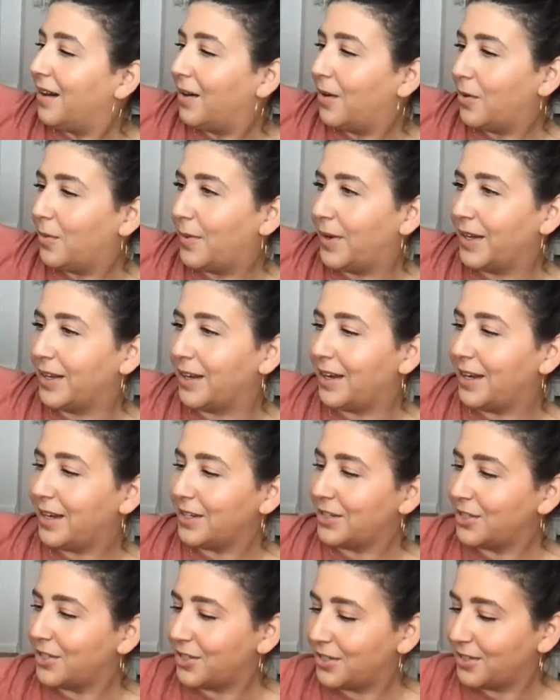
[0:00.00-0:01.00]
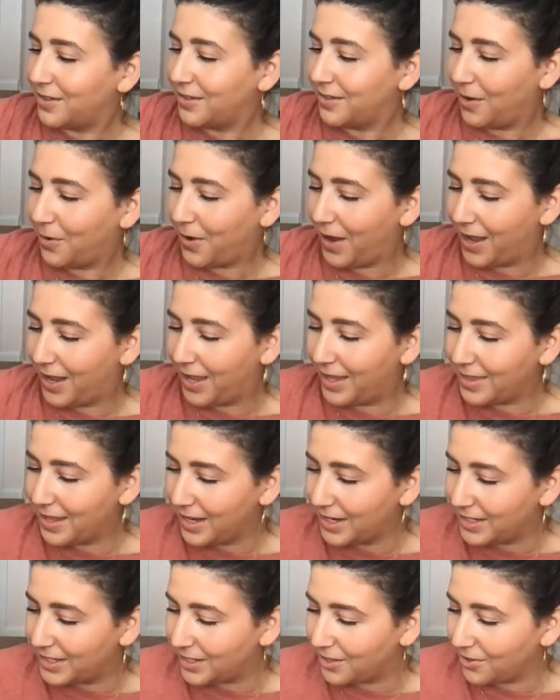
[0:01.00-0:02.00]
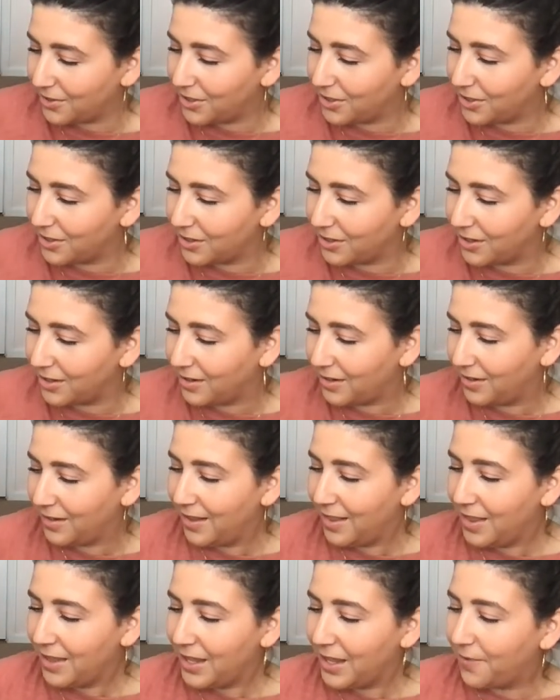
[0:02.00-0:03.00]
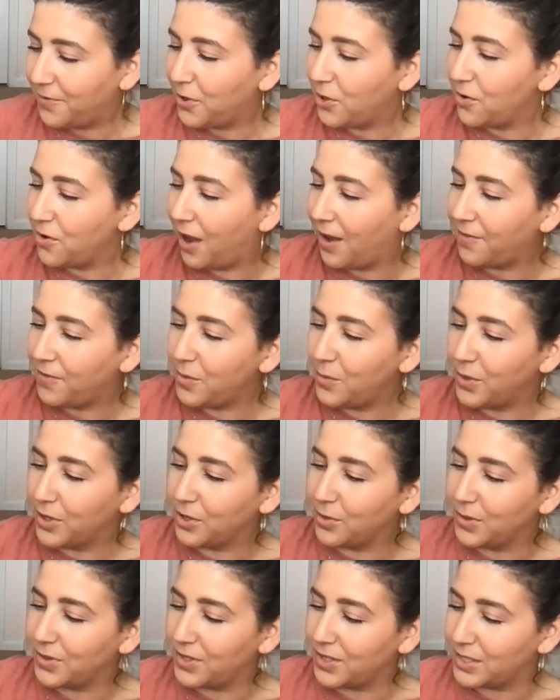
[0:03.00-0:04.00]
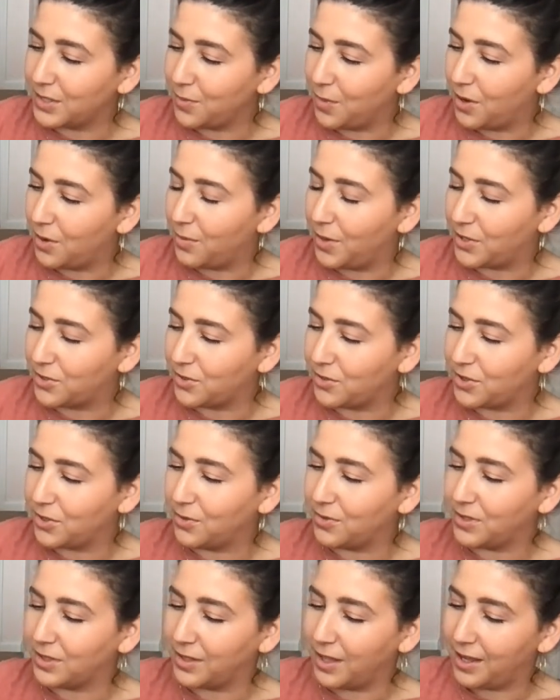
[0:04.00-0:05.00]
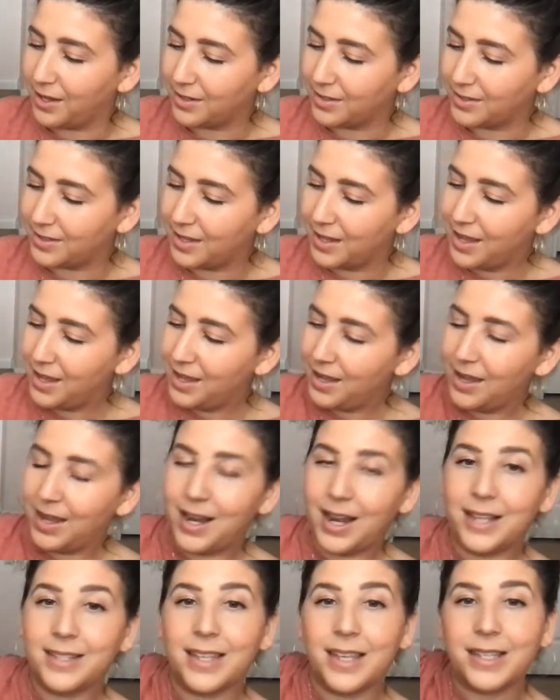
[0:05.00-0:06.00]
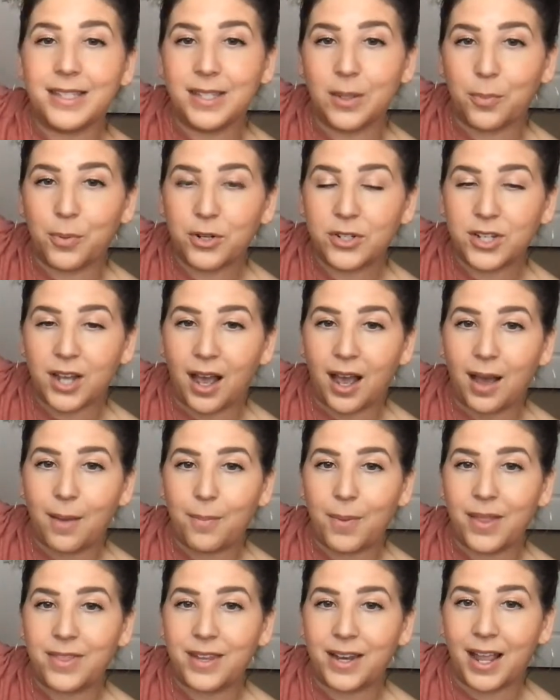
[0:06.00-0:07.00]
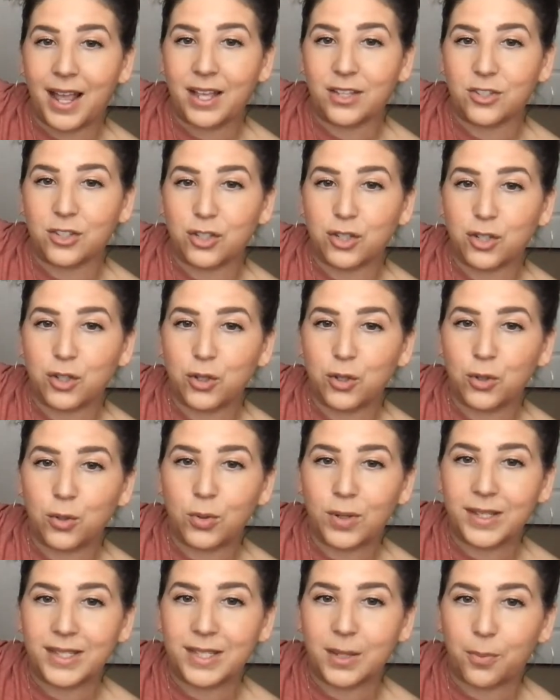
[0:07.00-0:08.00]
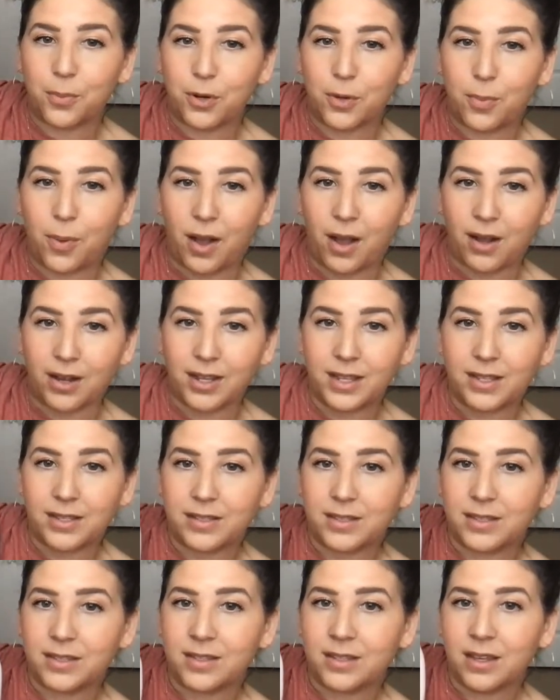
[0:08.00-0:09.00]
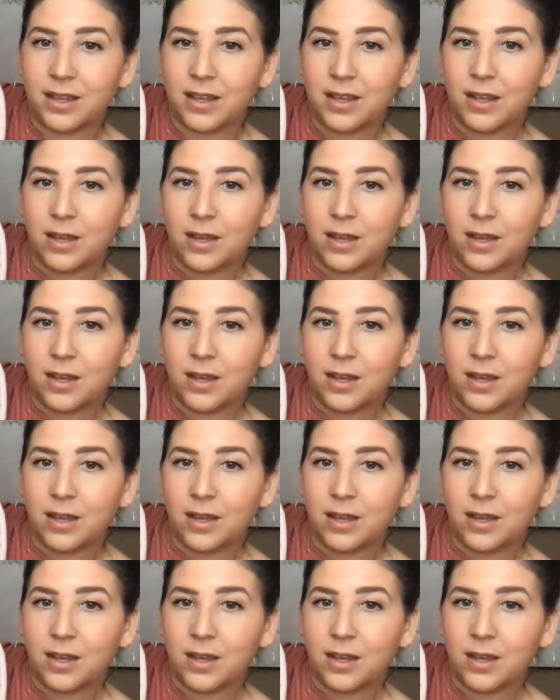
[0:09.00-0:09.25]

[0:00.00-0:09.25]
oh my gosh. Okay, and the interior, if you're not familiar with the small Metro Tote Deluxe, it has a zippered top and then it has two zippered pockets,